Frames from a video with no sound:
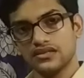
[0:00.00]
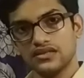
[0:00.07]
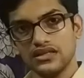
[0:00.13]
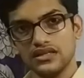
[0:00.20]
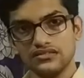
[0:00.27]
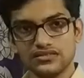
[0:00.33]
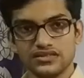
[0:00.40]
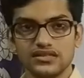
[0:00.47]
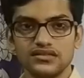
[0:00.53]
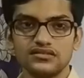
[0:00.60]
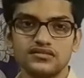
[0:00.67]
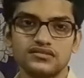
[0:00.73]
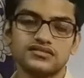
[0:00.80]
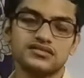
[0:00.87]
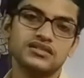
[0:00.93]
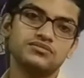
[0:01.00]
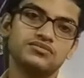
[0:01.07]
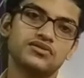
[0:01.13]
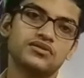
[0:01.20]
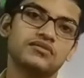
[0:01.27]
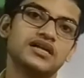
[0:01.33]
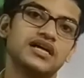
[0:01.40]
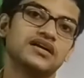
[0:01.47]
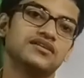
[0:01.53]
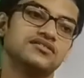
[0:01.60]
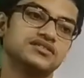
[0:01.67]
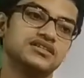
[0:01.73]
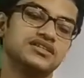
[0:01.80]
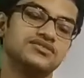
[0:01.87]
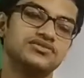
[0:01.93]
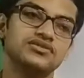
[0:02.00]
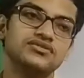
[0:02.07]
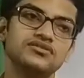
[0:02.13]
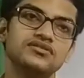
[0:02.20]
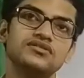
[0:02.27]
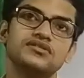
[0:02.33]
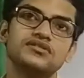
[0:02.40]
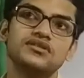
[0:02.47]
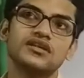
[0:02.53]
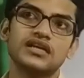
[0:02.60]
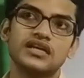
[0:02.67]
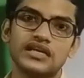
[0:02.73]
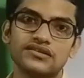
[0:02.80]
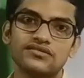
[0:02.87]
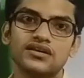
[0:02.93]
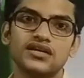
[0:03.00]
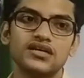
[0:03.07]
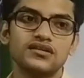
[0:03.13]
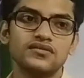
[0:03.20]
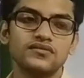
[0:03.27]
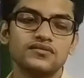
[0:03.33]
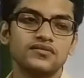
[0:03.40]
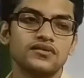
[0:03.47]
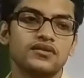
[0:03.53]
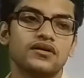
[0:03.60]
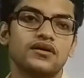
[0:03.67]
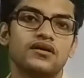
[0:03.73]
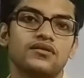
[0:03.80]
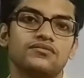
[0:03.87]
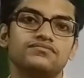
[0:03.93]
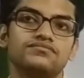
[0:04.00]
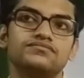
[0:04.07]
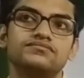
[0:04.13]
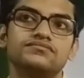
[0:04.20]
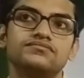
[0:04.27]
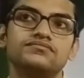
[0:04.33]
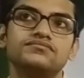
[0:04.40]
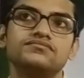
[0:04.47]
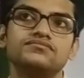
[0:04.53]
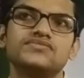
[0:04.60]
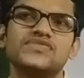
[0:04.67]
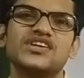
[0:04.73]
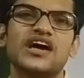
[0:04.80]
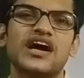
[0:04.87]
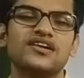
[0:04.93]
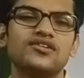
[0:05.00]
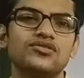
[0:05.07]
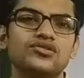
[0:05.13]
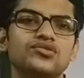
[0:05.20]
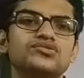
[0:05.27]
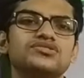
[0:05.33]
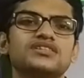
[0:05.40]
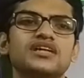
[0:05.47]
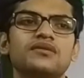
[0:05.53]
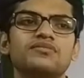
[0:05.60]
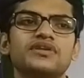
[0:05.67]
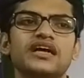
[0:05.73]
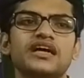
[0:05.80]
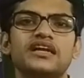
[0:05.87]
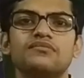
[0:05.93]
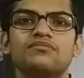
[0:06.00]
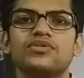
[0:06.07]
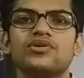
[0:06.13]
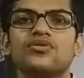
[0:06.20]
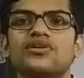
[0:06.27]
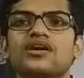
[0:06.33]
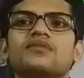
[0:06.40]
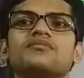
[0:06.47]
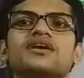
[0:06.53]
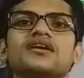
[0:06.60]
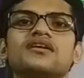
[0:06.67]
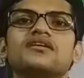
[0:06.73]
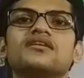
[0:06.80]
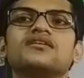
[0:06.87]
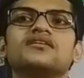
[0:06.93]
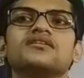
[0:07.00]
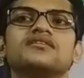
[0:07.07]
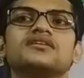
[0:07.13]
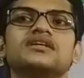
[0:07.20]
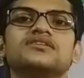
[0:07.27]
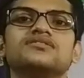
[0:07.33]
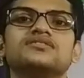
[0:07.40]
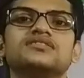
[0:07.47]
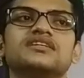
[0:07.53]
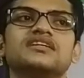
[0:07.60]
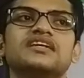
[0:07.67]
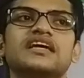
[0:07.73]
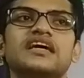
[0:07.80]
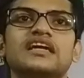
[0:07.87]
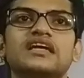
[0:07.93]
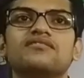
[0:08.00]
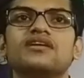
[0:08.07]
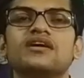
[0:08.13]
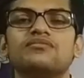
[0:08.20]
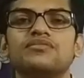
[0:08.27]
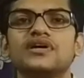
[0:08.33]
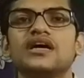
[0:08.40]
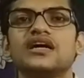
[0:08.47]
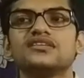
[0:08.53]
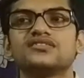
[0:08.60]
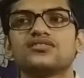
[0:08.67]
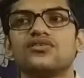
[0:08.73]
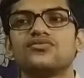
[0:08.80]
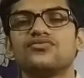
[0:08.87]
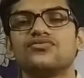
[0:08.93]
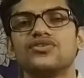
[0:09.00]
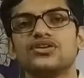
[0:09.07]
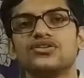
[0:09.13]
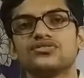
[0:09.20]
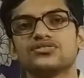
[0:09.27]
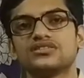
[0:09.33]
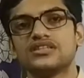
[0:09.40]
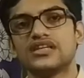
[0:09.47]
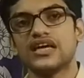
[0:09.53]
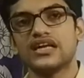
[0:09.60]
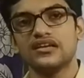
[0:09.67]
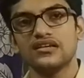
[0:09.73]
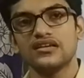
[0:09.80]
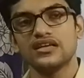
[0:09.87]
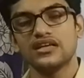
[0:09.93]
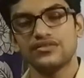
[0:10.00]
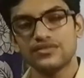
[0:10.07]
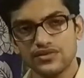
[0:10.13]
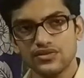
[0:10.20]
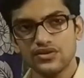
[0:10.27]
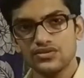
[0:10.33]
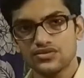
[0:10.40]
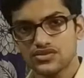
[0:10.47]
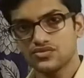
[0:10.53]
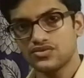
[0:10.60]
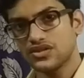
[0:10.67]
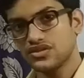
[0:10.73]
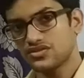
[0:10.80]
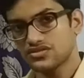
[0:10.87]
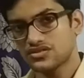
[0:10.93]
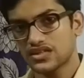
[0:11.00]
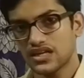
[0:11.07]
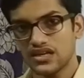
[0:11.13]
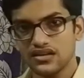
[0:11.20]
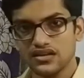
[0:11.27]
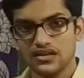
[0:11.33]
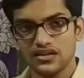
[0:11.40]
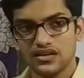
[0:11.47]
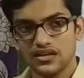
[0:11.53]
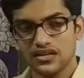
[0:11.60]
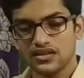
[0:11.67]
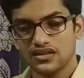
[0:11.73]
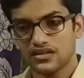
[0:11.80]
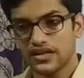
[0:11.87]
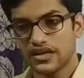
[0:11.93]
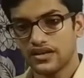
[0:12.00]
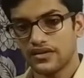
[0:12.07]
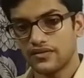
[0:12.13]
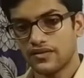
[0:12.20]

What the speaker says: using C programming language. If you ever try to do some native programming using native APIs of Windows 10, if you use Windows 10, then